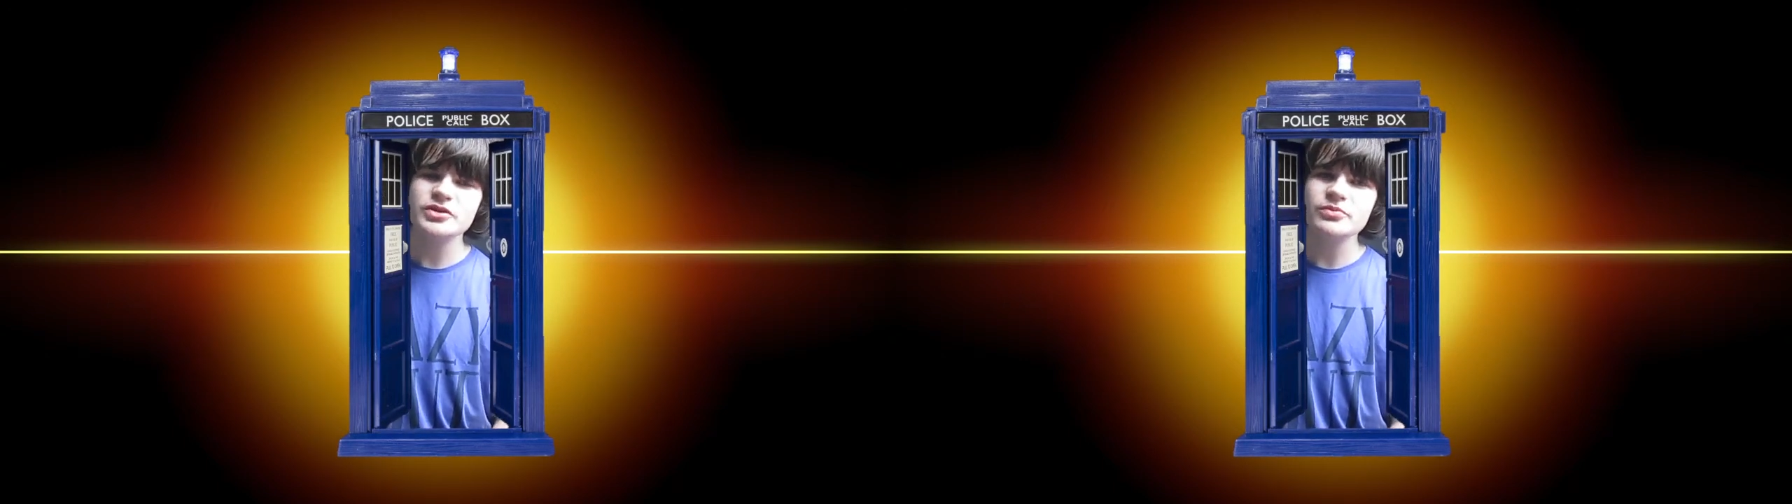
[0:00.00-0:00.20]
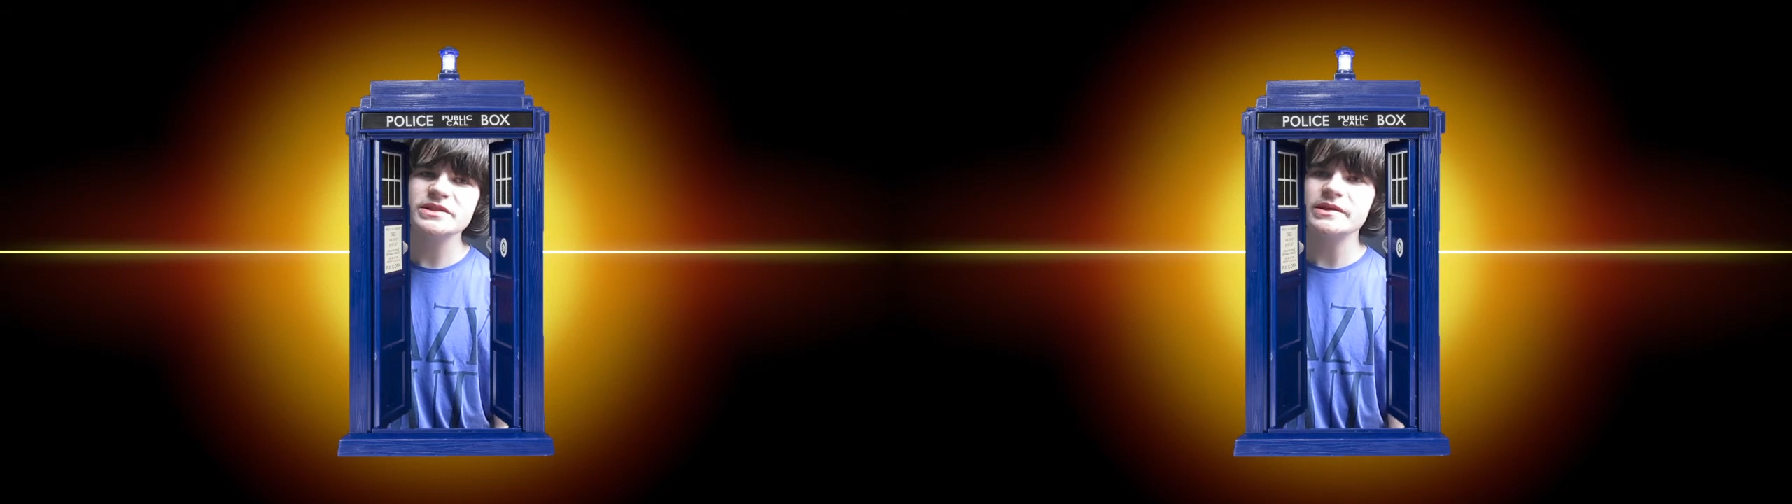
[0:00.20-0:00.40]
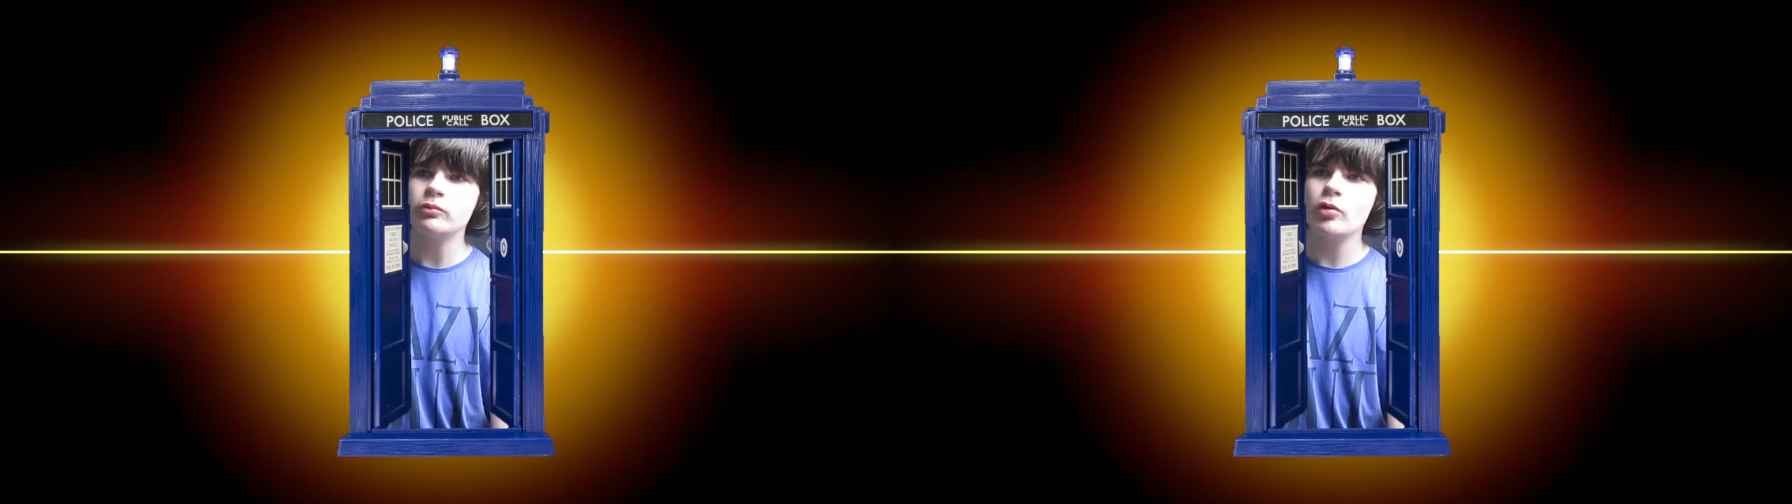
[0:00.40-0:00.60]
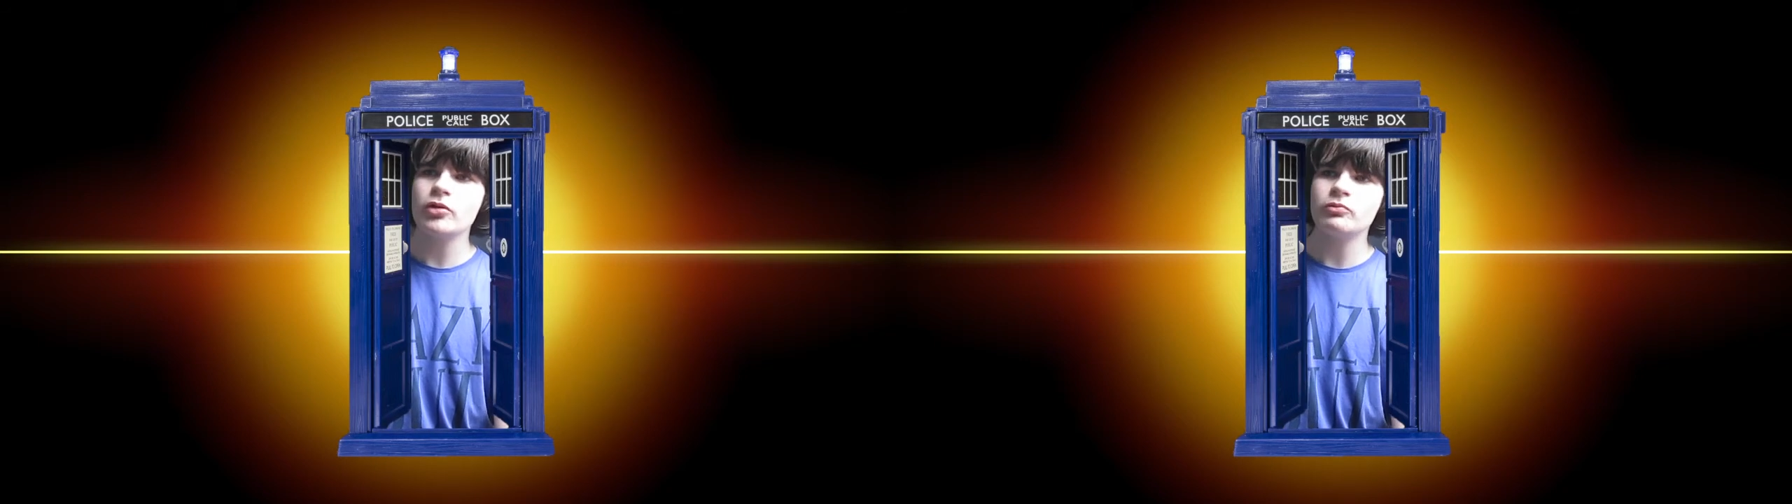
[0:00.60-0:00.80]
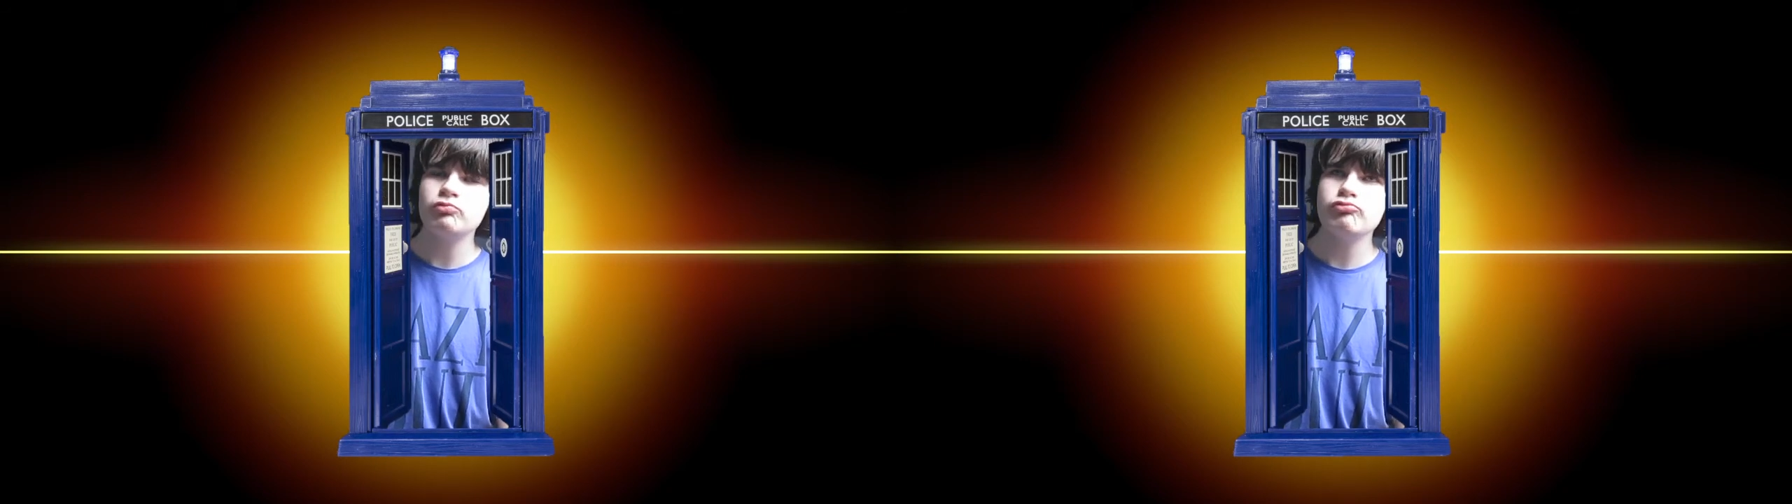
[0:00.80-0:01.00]
some reason it
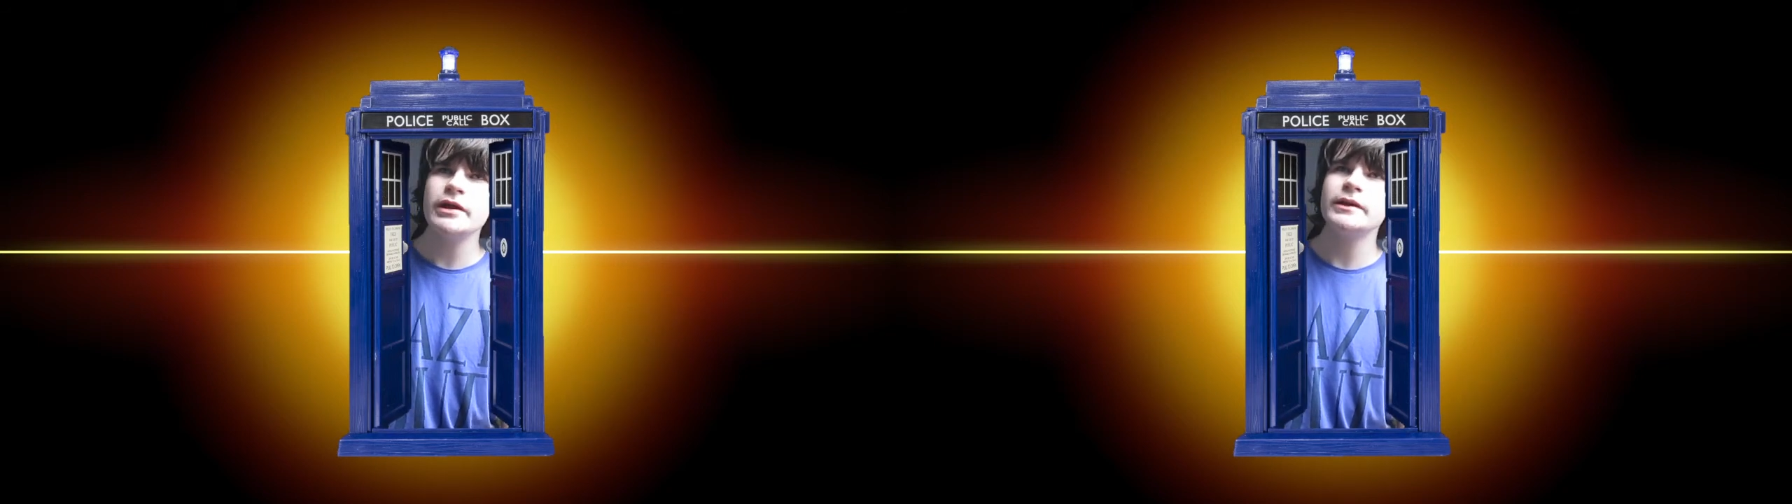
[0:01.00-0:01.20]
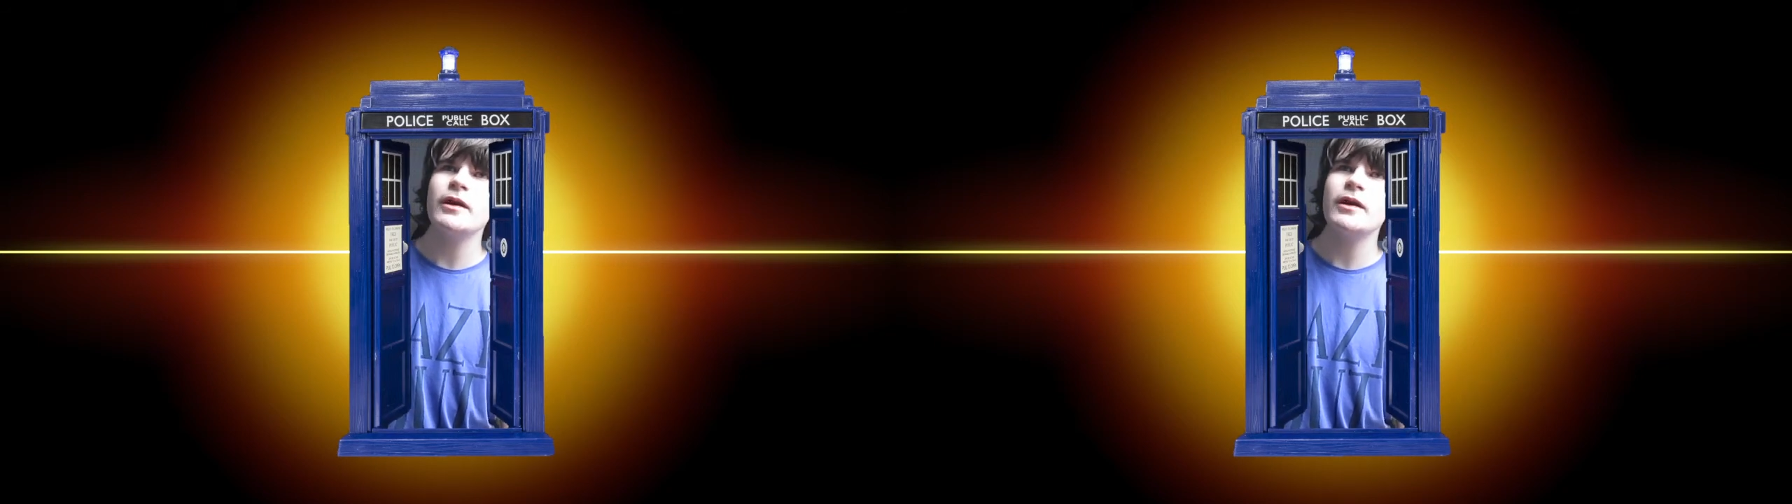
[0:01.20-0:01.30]
worked really